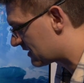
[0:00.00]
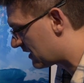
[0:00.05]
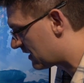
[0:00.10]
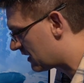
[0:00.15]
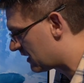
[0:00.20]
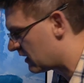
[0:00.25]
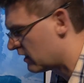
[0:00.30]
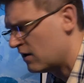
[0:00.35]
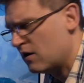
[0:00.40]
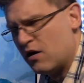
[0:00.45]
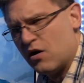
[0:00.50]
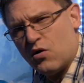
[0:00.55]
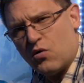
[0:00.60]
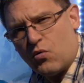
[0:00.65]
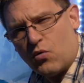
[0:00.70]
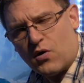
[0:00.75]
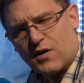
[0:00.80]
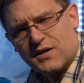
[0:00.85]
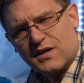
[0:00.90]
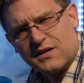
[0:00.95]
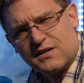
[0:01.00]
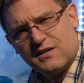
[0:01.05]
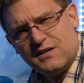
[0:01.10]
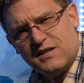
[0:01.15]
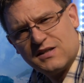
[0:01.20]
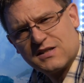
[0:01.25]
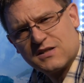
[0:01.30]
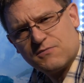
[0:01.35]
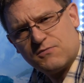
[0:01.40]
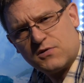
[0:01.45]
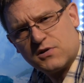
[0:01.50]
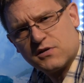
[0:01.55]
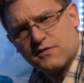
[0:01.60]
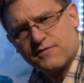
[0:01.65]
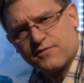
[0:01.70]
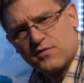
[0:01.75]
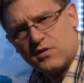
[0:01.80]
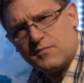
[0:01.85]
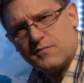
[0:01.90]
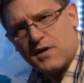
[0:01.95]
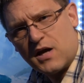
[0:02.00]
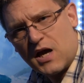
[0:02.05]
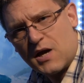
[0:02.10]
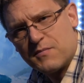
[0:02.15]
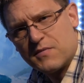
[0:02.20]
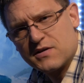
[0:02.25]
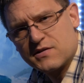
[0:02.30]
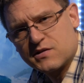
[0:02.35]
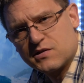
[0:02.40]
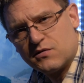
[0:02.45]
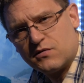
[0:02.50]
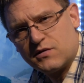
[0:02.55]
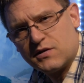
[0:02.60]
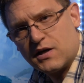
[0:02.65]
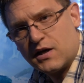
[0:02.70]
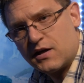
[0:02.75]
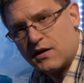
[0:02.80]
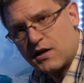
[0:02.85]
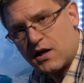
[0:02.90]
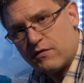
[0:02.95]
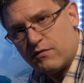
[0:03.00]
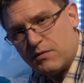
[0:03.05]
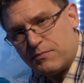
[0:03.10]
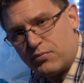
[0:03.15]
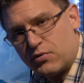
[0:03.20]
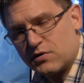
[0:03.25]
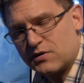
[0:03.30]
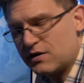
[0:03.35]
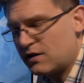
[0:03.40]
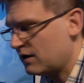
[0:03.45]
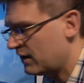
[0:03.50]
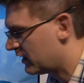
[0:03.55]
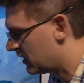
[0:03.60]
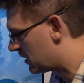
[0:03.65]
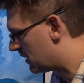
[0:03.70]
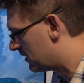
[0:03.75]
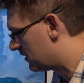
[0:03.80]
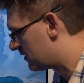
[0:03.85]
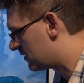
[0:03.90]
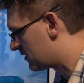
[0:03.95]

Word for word: I ordered this one from Amazon and I will put the link in the